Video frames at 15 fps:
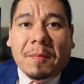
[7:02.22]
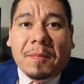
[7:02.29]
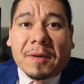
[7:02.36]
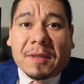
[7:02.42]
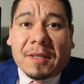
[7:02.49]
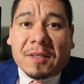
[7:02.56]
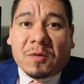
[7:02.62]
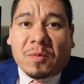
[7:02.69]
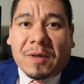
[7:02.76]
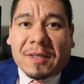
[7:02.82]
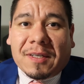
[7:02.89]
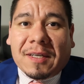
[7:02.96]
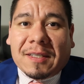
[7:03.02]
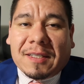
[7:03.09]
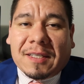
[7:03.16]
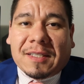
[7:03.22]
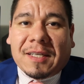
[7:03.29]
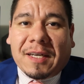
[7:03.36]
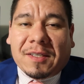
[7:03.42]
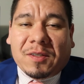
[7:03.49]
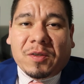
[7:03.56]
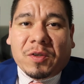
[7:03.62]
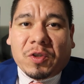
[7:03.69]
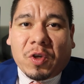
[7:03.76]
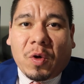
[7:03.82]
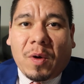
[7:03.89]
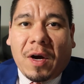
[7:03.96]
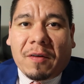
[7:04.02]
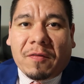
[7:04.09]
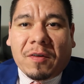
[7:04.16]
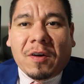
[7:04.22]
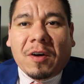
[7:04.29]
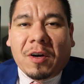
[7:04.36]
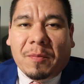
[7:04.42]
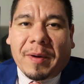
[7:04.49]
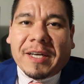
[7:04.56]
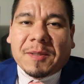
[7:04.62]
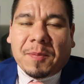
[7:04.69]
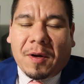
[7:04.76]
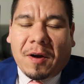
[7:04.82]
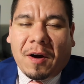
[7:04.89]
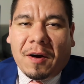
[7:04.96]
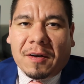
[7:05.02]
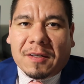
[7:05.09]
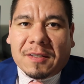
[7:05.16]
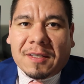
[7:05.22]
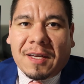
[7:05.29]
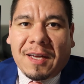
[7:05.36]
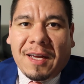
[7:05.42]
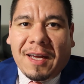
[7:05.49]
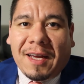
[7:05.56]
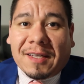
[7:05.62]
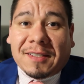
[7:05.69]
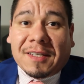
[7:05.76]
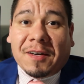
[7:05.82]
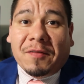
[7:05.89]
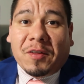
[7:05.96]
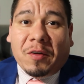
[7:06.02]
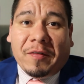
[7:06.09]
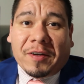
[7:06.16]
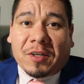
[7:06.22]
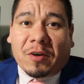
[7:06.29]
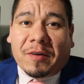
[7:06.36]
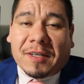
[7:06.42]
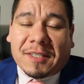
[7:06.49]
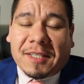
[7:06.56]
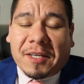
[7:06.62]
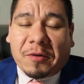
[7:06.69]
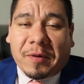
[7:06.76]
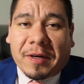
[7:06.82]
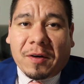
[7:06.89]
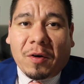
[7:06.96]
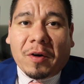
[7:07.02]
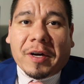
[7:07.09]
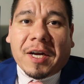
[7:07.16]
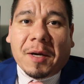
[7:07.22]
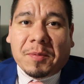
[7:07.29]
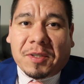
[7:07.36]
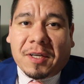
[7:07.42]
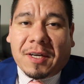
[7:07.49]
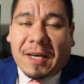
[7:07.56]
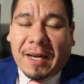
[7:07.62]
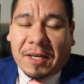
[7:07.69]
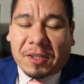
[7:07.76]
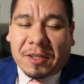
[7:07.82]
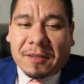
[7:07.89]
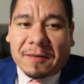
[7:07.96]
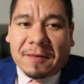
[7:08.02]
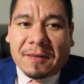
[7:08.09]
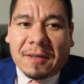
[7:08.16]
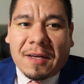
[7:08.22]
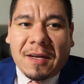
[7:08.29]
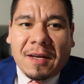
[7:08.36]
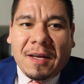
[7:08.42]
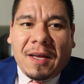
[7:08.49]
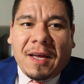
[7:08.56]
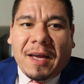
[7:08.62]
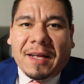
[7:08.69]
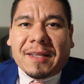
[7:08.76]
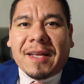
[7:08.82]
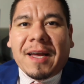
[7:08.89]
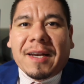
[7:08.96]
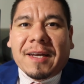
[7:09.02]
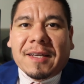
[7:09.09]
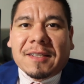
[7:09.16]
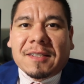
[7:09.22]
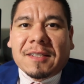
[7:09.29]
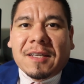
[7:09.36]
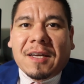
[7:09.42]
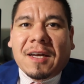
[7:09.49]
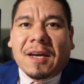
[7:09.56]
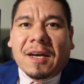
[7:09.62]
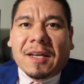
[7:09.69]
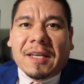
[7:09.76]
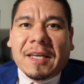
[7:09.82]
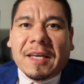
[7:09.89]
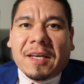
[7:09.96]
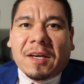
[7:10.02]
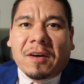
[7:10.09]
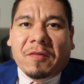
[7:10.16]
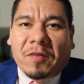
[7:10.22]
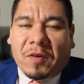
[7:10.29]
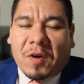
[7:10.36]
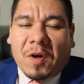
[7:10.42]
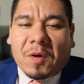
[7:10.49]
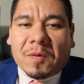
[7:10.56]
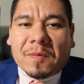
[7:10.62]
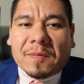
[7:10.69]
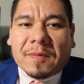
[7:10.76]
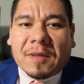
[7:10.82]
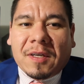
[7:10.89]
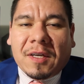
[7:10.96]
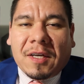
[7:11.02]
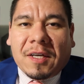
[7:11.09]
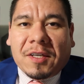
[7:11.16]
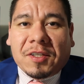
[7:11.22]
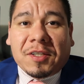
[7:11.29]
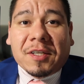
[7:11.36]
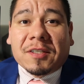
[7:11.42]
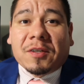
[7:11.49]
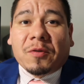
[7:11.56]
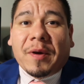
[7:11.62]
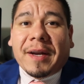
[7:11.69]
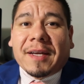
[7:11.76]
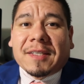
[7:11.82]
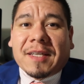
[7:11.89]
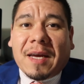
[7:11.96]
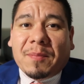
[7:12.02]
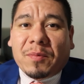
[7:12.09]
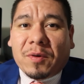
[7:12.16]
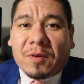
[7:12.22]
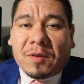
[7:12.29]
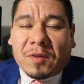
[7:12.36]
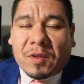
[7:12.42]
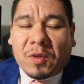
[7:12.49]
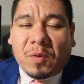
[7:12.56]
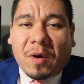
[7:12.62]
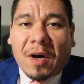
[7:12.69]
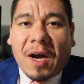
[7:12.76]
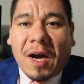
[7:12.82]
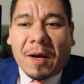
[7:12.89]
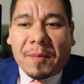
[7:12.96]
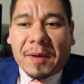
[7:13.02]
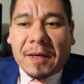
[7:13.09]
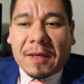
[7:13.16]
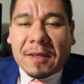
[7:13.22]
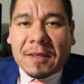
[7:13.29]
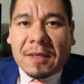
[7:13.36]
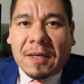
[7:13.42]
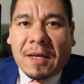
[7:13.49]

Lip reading: but this one decides to show off her baseball cards instead of their Victoria's Secret or Cup Sheet collection, and that is A League of Their Own. She is a great example to our hobby,